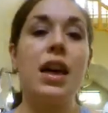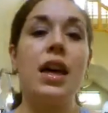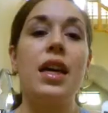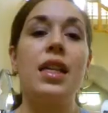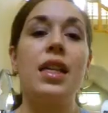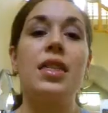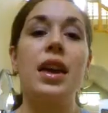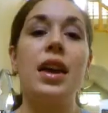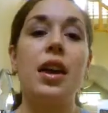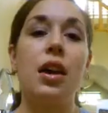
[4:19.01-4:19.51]

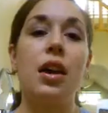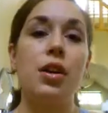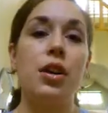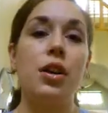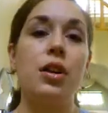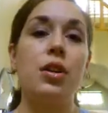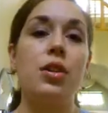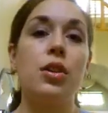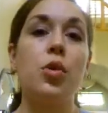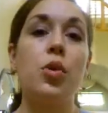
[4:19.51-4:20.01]
They
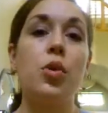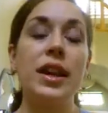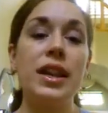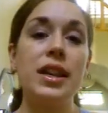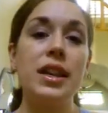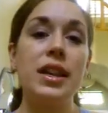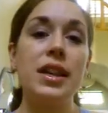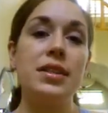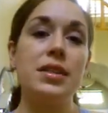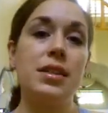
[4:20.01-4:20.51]
are quick and
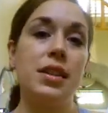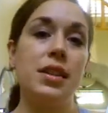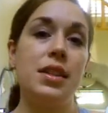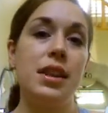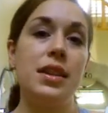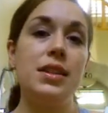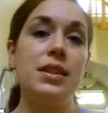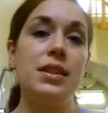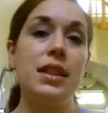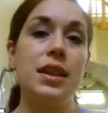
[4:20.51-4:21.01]
easy
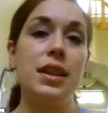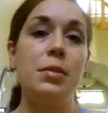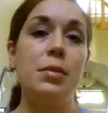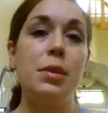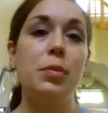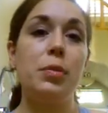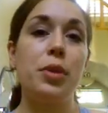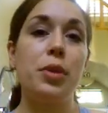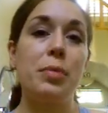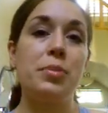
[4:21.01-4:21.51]
things that can be
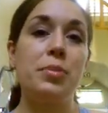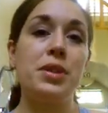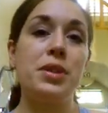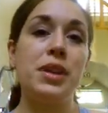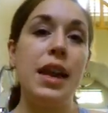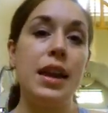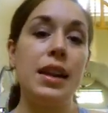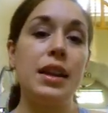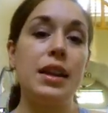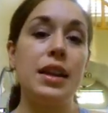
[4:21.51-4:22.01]
prepped
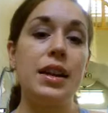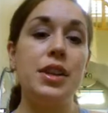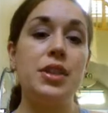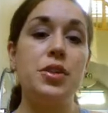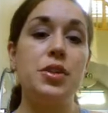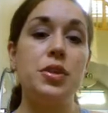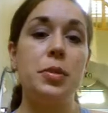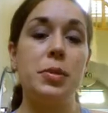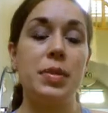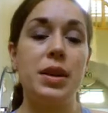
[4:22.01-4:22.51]
ahead, and I do
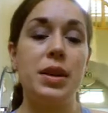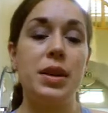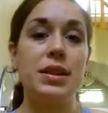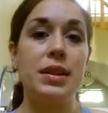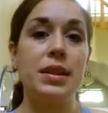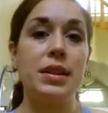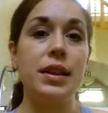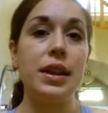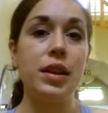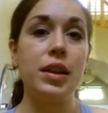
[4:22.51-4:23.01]
them in my
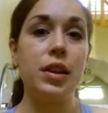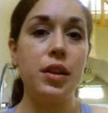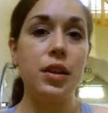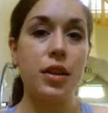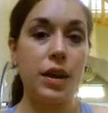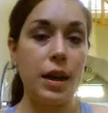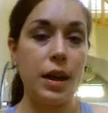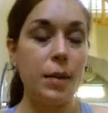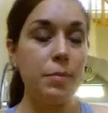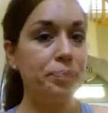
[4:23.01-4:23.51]
Sunday
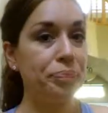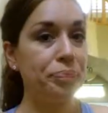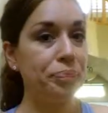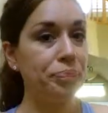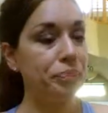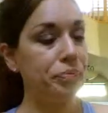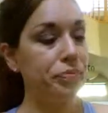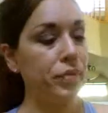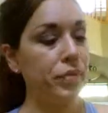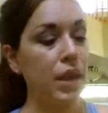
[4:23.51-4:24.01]
cook-up,
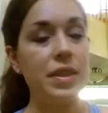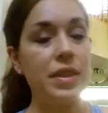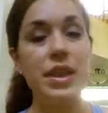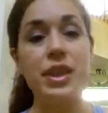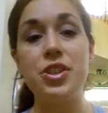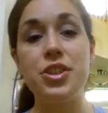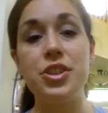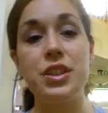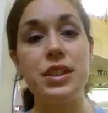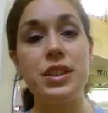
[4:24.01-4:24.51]
and they
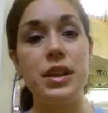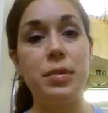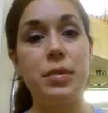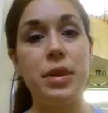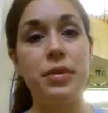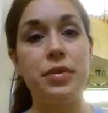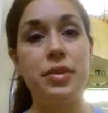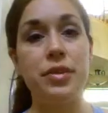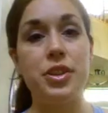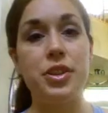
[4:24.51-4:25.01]
just sit in my
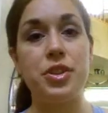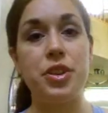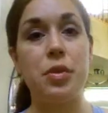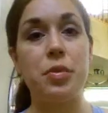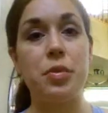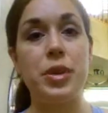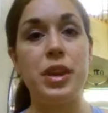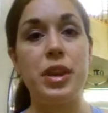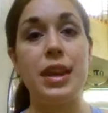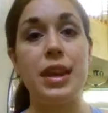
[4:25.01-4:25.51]
fridge all
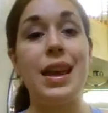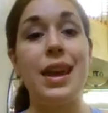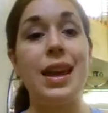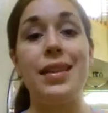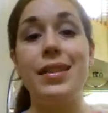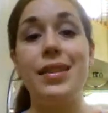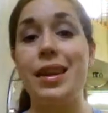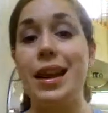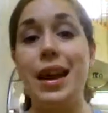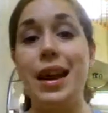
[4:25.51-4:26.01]
week.
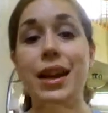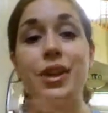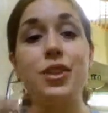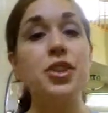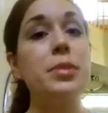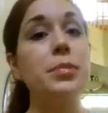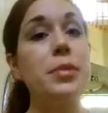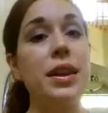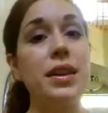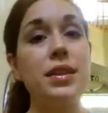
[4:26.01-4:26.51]
And it actually
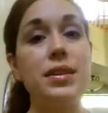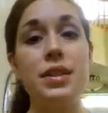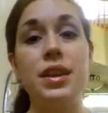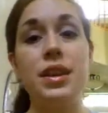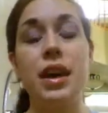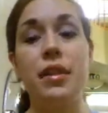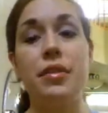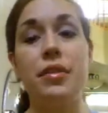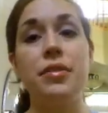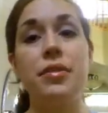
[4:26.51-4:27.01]
makes
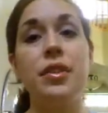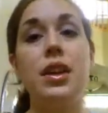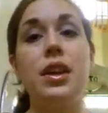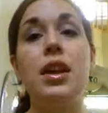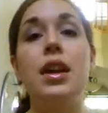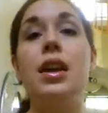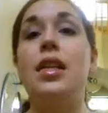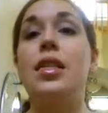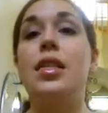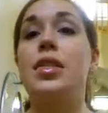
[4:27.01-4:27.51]
enough
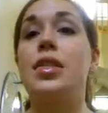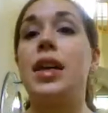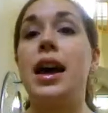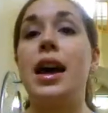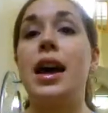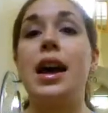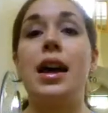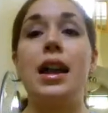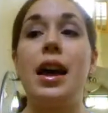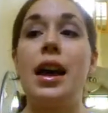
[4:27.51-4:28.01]

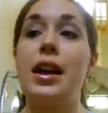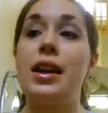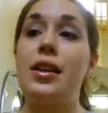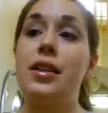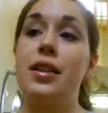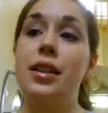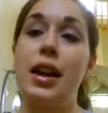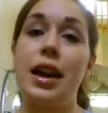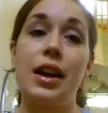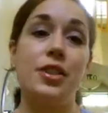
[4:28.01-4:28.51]
that I
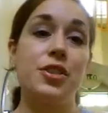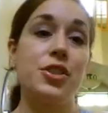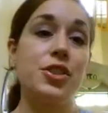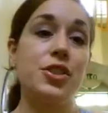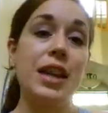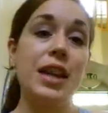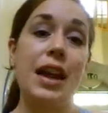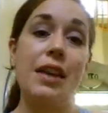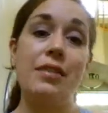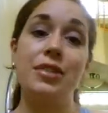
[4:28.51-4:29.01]
could
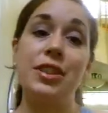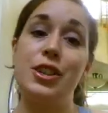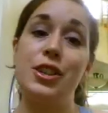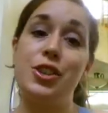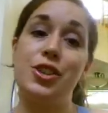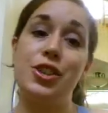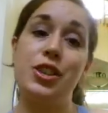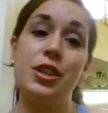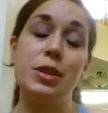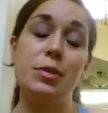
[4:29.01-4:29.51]
actually have
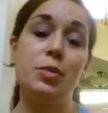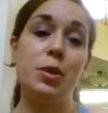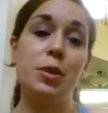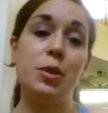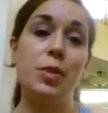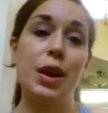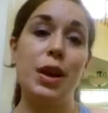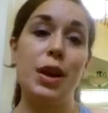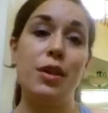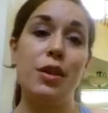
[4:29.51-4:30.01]
lunches
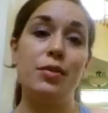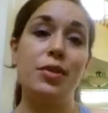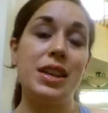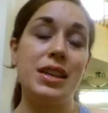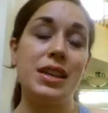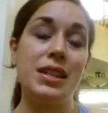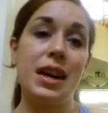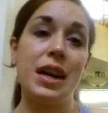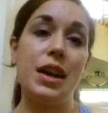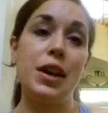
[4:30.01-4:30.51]
prepared for the
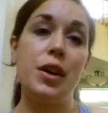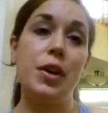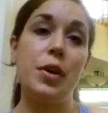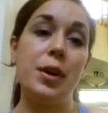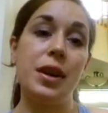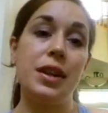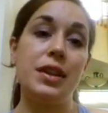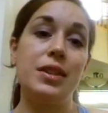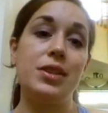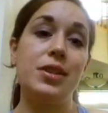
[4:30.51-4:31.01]
entire
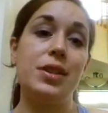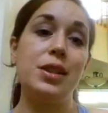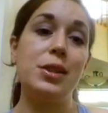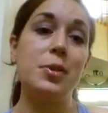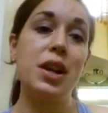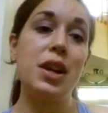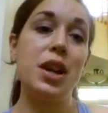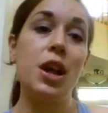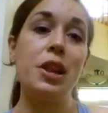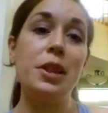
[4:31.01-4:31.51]
week. So that's why
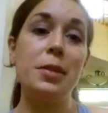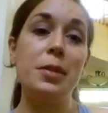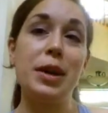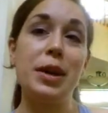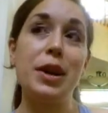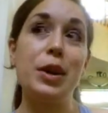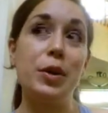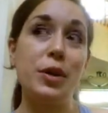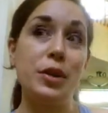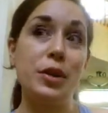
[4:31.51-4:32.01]
I call them my
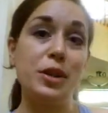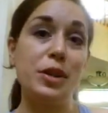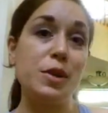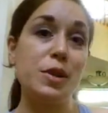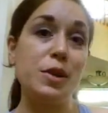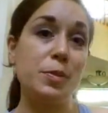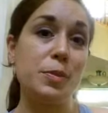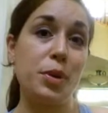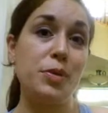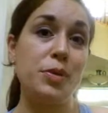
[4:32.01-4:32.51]
no excuse
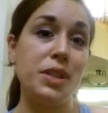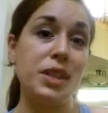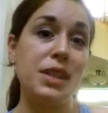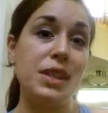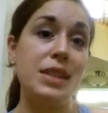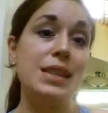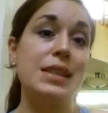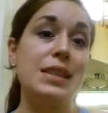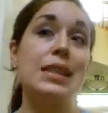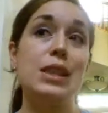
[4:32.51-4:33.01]

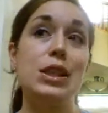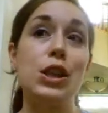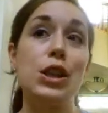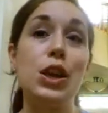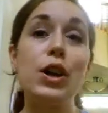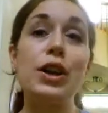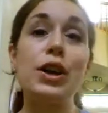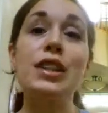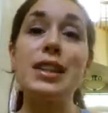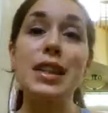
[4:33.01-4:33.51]
proteins. As
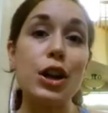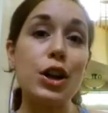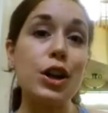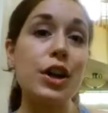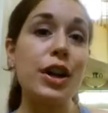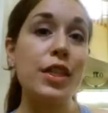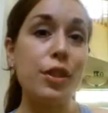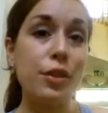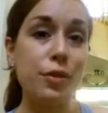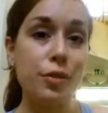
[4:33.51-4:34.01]
long as they're
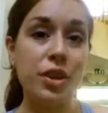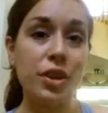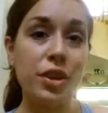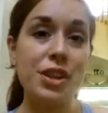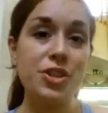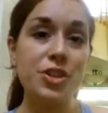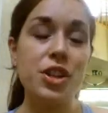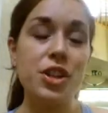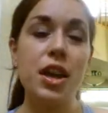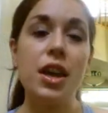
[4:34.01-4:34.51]
in the
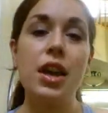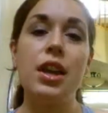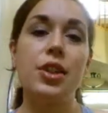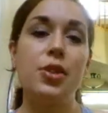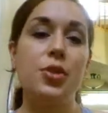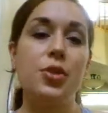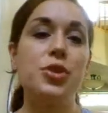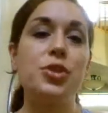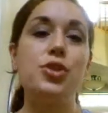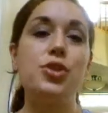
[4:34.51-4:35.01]
fridge,
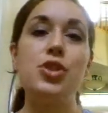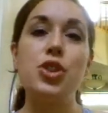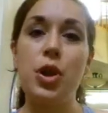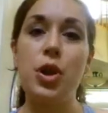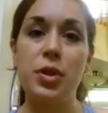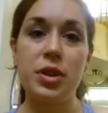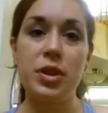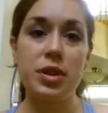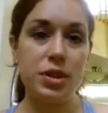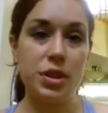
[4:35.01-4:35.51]
there's no
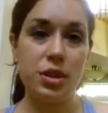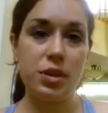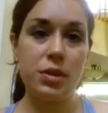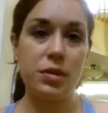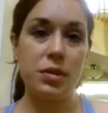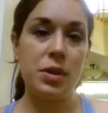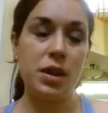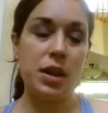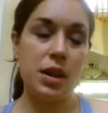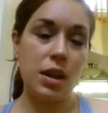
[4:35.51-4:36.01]
excuse for
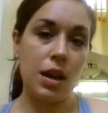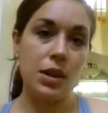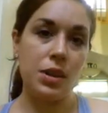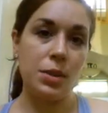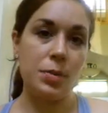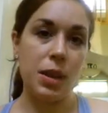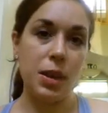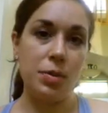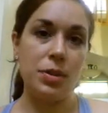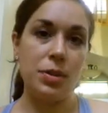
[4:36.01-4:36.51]
me not to
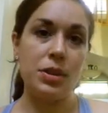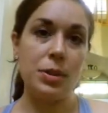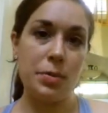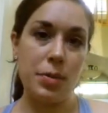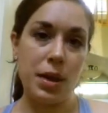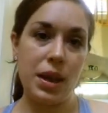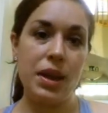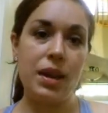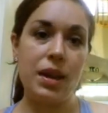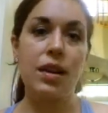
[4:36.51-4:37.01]
be able to
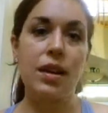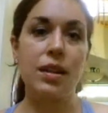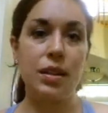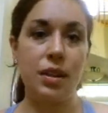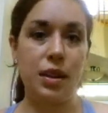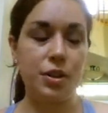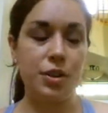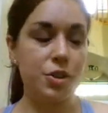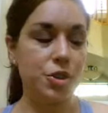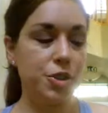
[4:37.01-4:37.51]
make a
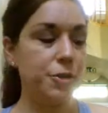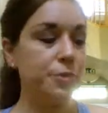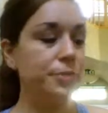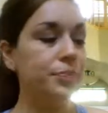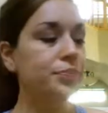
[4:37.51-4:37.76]
lunch.